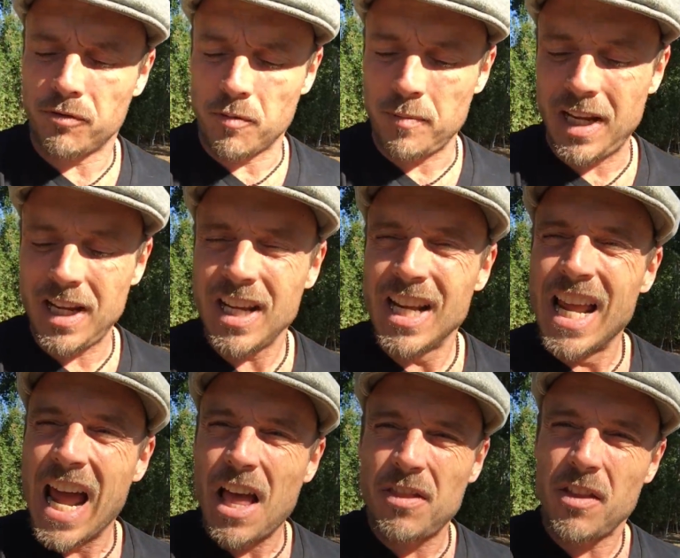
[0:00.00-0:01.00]
for me,
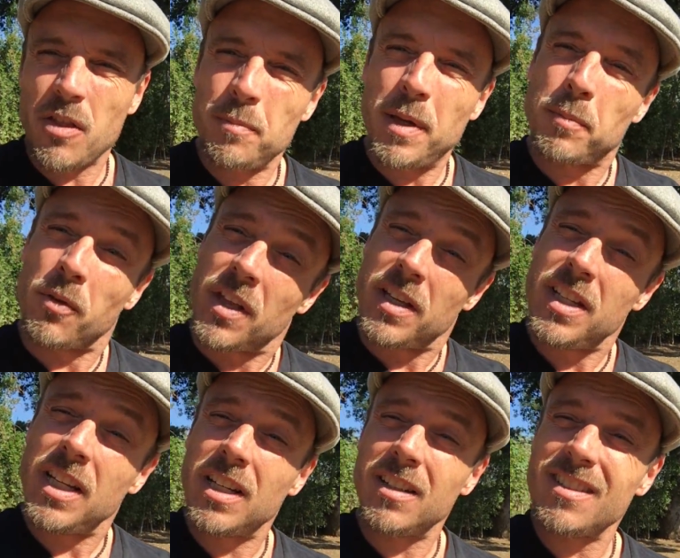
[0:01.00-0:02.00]
and then the people that
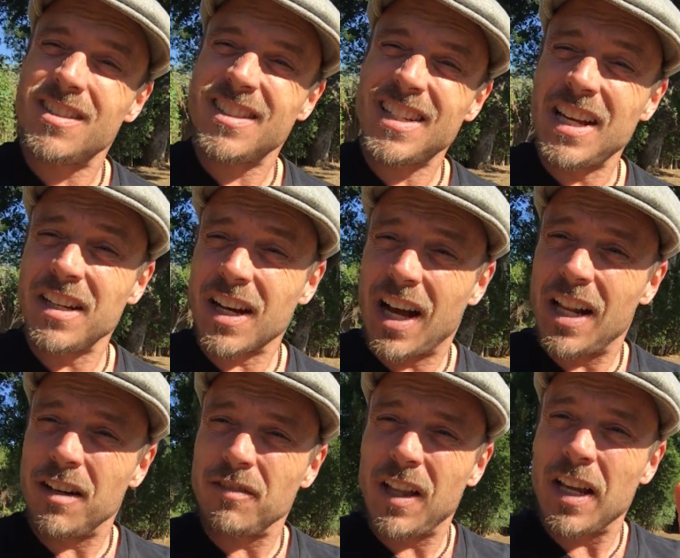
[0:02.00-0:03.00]
need it tend to
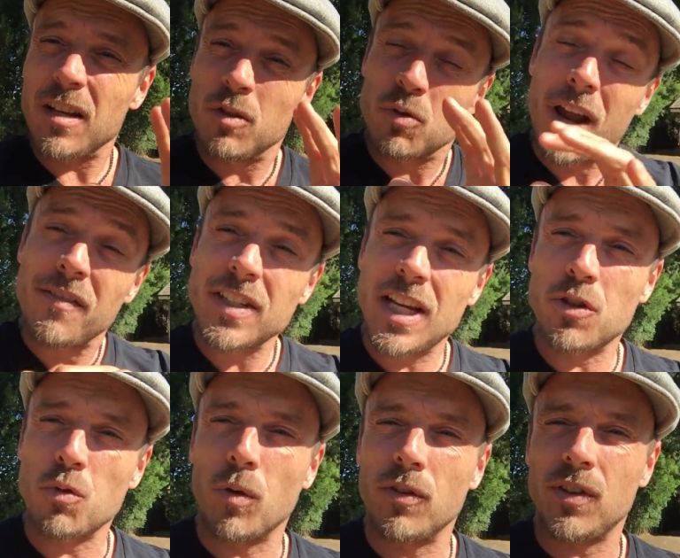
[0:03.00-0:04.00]
kind of like gravitate
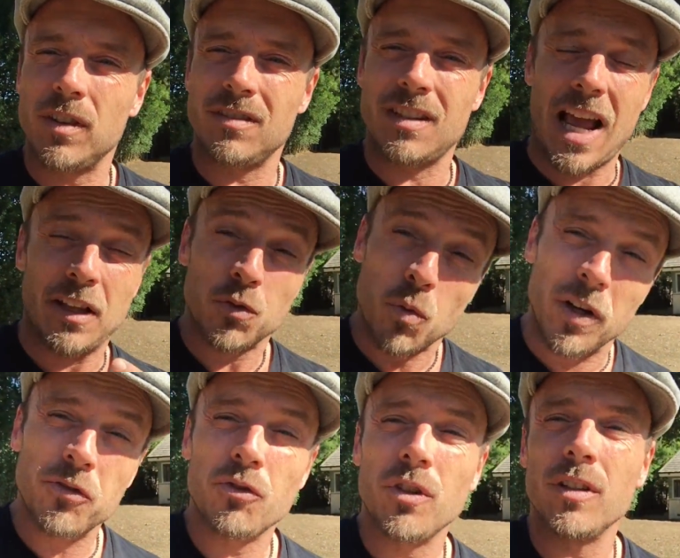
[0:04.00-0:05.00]
towards it and ask
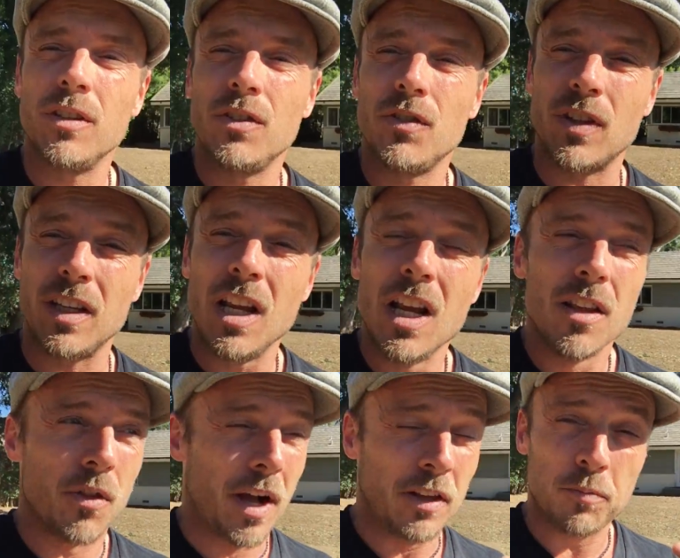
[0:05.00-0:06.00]
questions, and
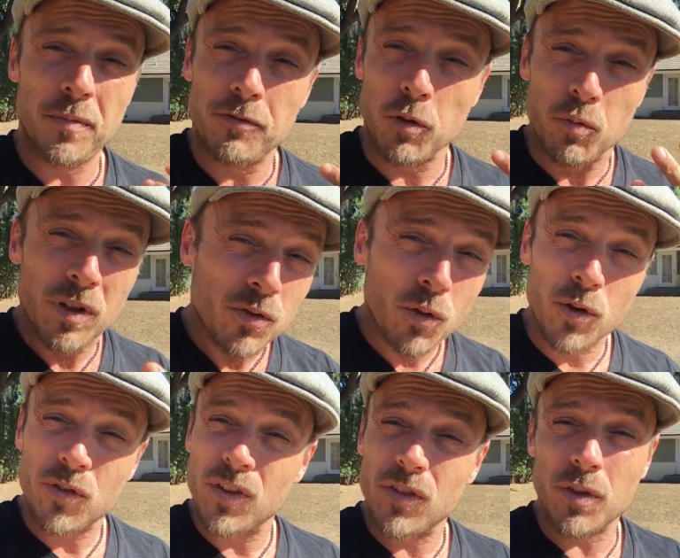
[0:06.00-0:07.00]
they'll ask me for
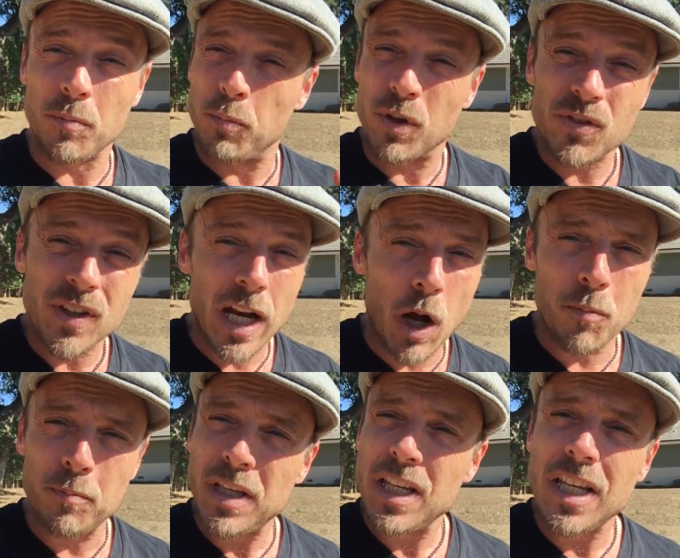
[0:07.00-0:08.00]
resources and books that
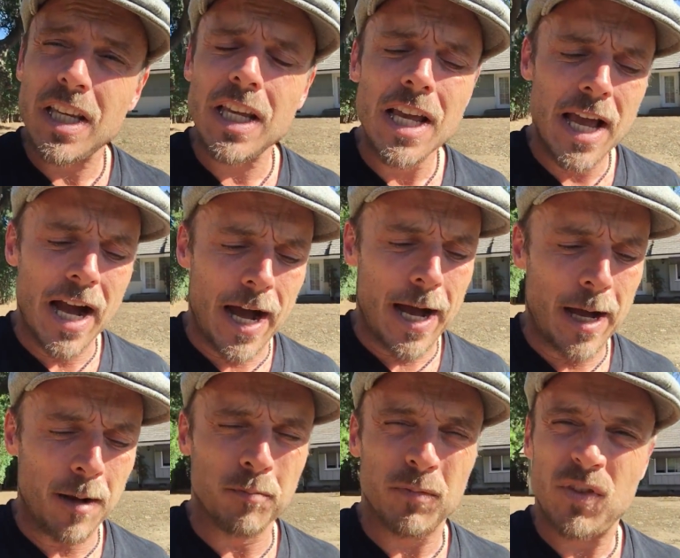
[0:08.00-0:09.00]
help me,
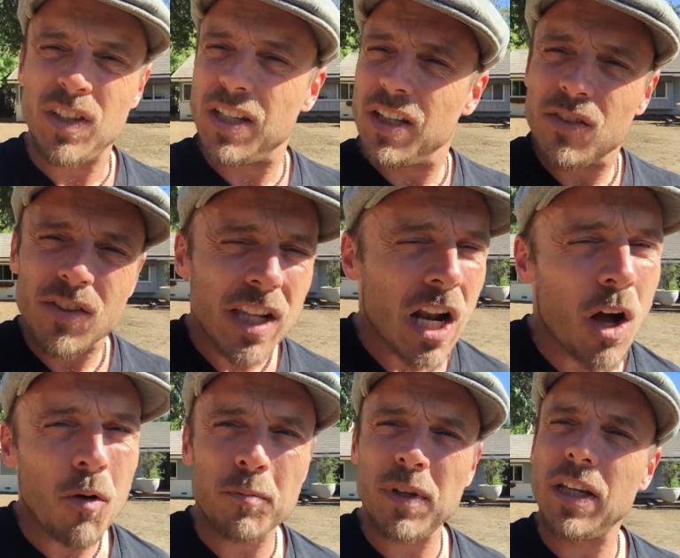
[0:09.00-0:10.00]
CDs that
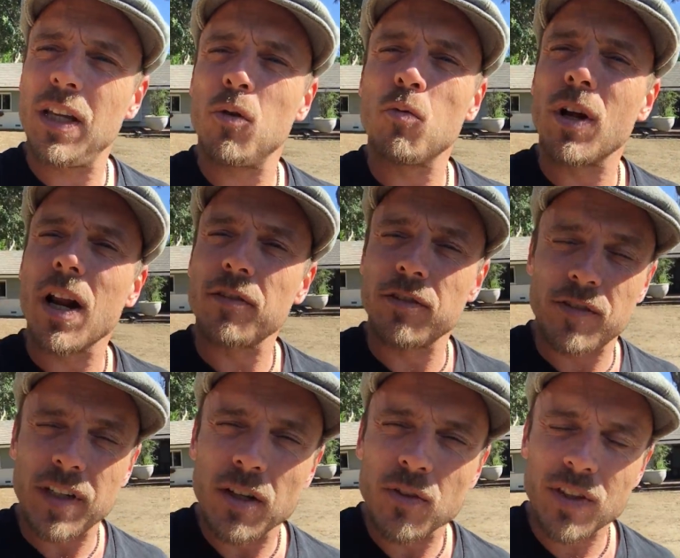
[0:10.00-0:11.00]
help me, whatever,
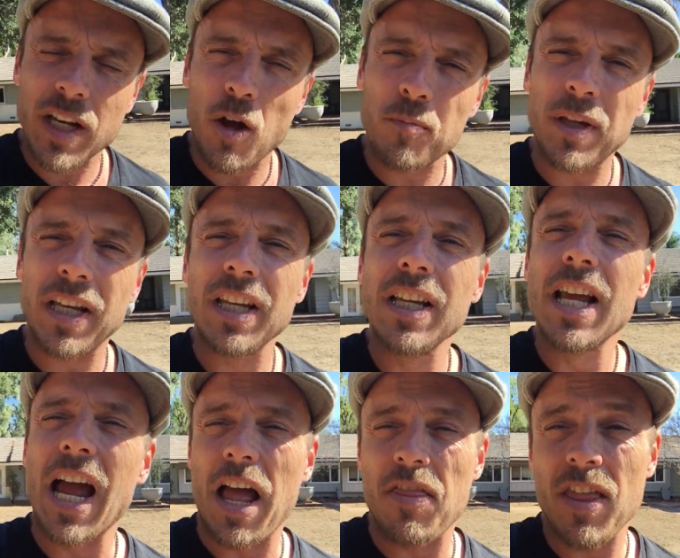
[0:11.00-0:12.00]
videos that help me,
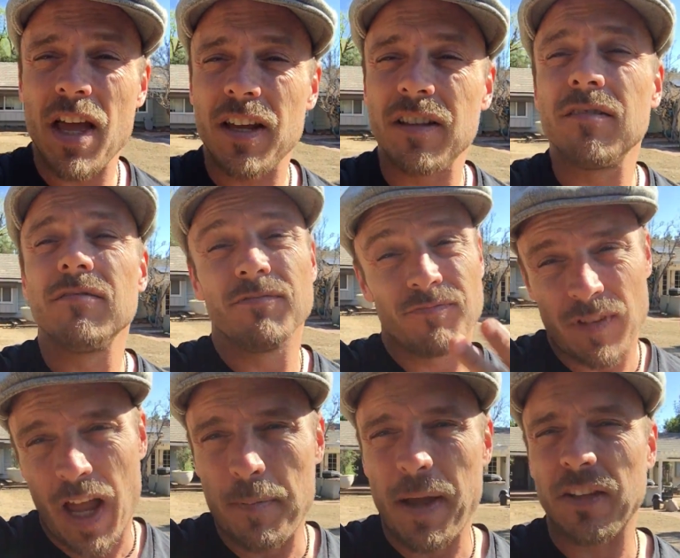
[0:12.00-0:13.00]
and then
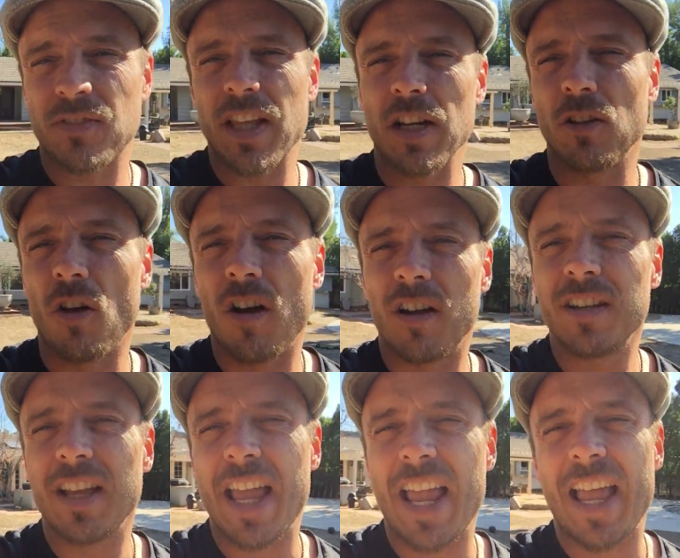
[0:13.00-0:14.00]
I pass that
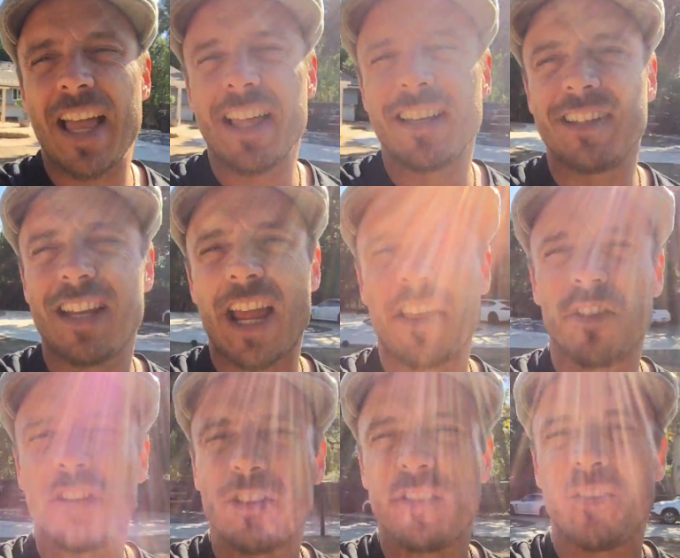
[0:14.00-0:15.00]
along, and
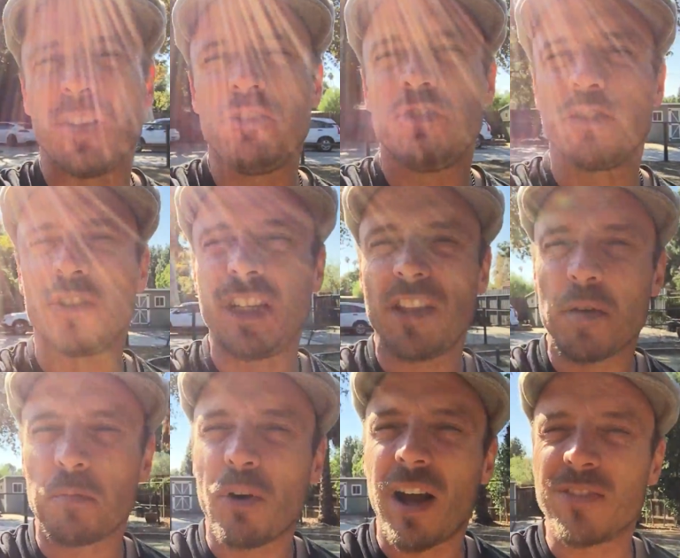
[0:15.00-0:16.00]
the journey and
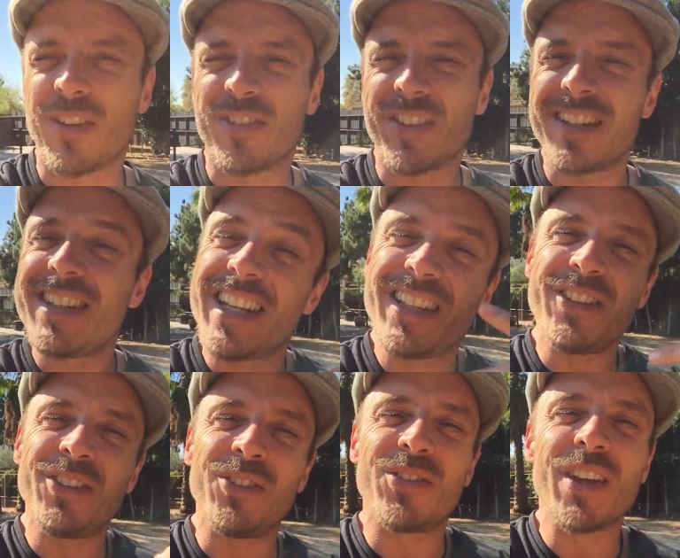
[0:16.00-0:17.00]
the process
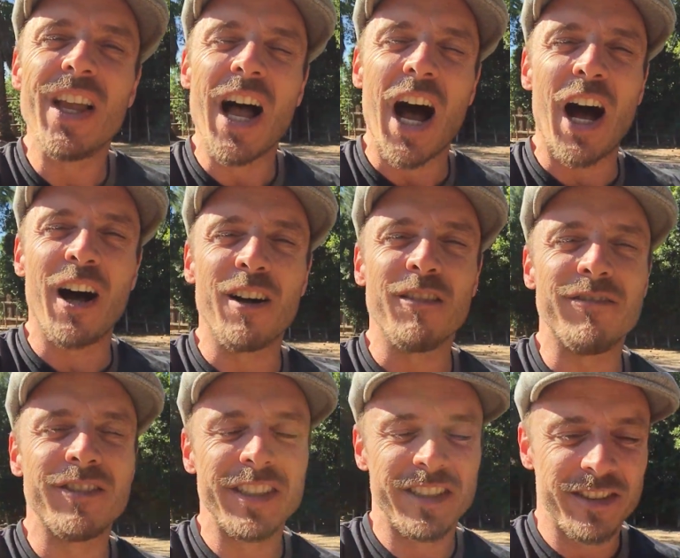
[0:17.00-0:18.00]
continues of